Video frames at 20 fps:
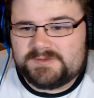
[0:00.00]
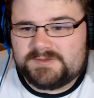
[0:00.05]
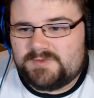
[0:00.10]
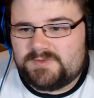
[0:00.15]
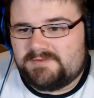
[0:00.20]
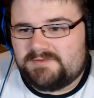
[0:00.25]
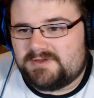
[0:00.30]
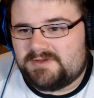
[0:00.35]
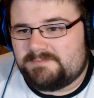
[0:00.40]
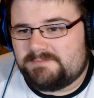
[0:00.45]

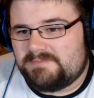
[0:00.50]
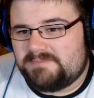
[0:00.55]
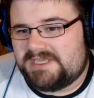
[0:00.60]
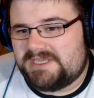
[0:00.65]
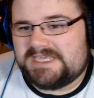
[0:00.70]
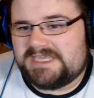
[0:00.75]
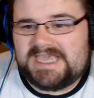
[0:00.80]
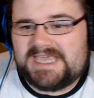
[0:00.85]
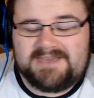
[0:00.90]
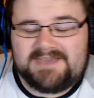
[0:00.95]
whether it
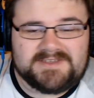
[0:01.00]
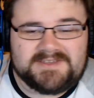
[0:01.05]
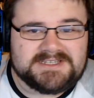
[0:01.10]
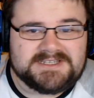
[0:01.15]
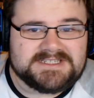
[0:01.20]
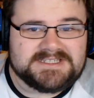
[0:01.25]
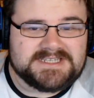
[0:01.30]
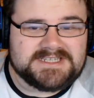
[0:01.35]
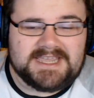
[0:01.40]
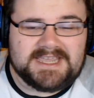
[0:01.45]
be
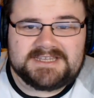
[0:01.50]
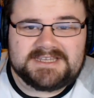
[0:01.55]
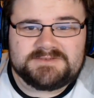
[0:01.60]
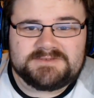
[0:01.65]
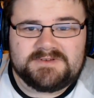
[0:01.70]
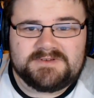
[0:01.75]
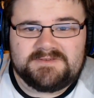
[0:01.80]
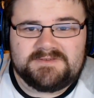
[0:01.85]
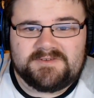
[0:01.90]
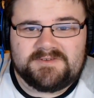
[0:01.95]
having
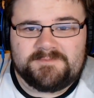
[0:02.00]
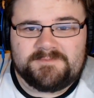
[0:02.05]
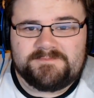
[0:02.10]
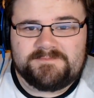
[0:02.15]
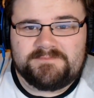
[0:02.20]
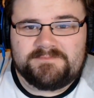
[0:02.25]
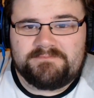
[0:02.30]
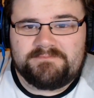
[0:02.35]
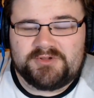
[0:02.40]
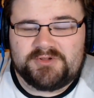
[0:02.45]
sex with a
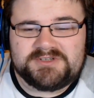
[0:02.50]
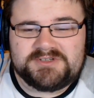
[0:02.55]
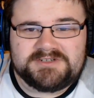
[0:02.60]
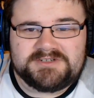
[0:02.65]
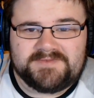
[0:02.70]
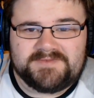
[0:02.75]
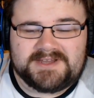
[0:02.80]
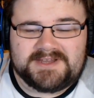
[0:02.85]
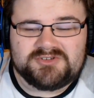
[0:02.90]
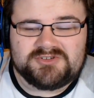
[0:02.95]
bunch
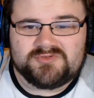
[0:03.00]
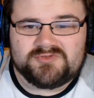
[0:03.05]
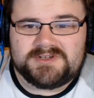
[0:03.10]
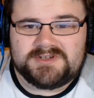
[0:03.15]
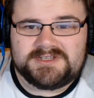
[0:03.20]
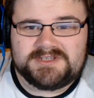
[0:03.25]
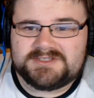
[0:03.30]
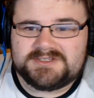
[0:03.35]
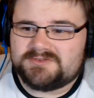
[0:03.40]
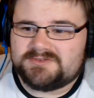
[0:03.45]
of
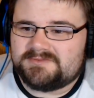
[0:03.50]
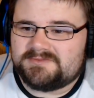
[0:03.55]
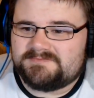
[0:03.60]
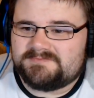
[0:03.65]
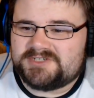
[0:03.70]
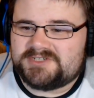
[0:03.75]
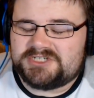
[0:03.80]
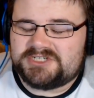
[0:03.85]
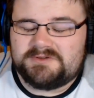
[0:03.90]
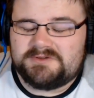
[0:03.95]
androids or
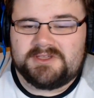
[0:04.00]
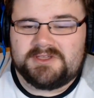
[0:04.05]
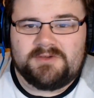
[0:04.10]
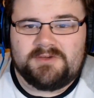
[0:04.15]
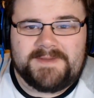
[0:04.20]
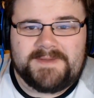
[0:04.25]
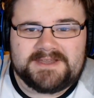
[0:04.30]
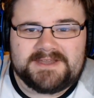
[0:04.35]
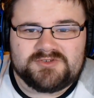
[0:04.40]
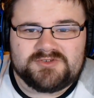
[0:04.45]
shooting
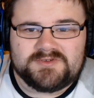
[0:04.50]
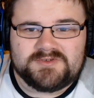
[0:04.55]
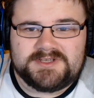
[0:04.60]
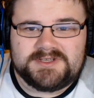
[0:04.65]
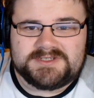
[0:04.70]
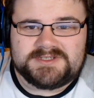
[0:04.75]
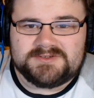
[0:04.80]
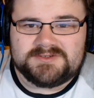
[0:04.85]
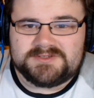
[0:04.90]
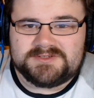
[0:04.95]
up
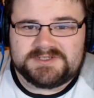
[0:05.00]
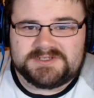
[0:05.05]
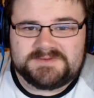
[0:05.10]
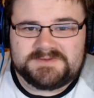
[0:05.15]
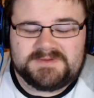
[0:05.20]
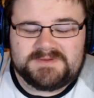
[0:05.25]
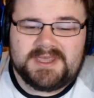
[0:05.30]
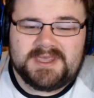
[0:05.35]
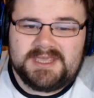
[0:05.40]
androids or just